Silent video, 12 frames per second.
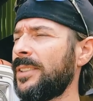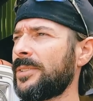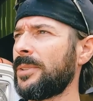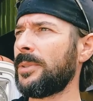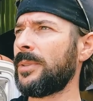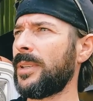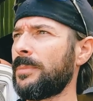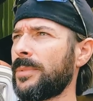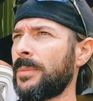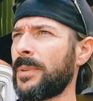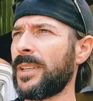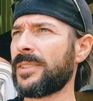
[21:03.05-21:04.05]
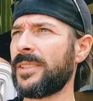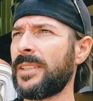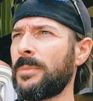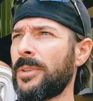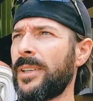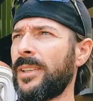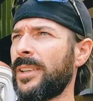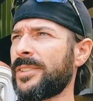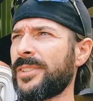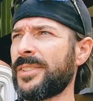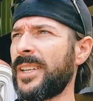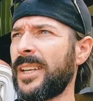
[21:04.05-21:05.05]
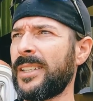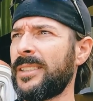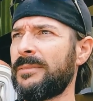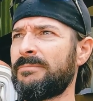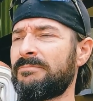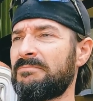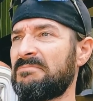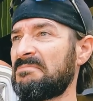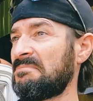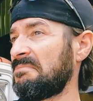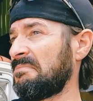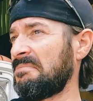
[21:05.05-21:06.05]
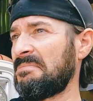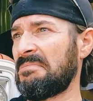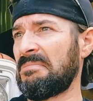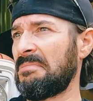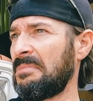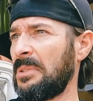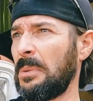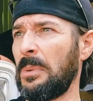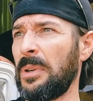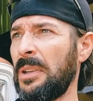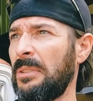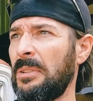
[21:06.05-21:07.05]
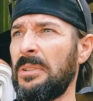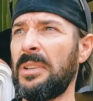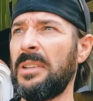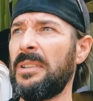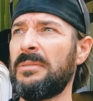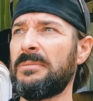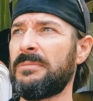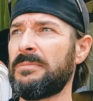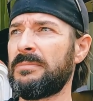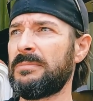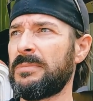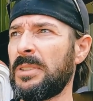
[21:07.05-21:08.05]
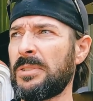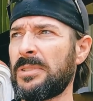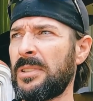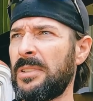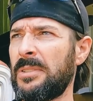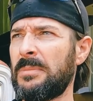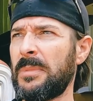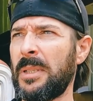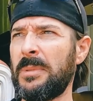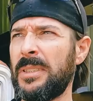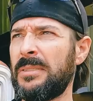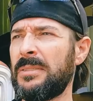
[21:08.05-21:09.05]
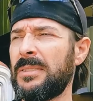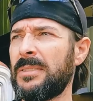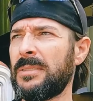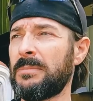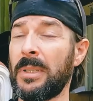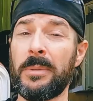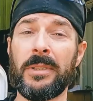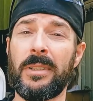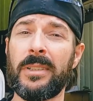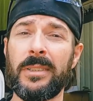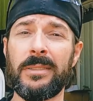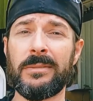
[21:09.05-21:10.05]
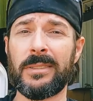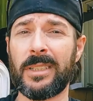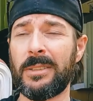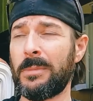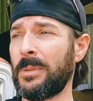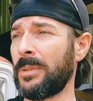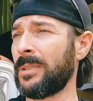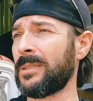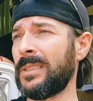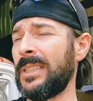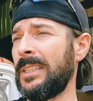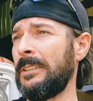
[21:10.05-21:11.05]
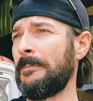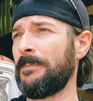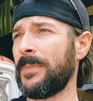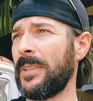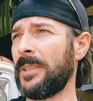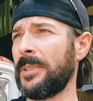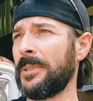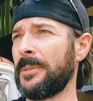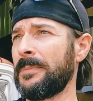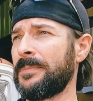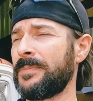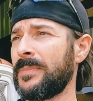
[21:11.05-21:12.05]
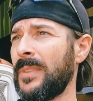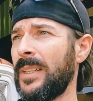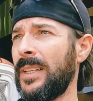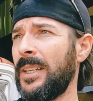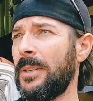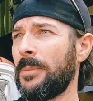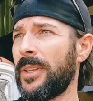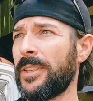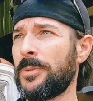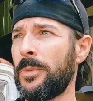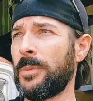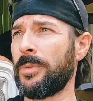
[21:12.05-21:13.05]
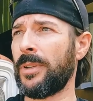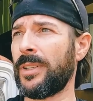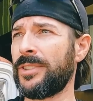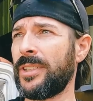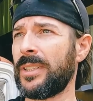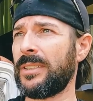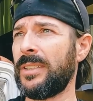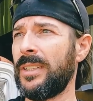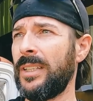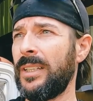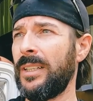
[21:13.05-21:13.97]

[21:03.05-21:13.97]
So I'm guessing he probably lost his daddy 20, 30 years ago, maybe, or maybe longer. I could be wrong. But that's one project.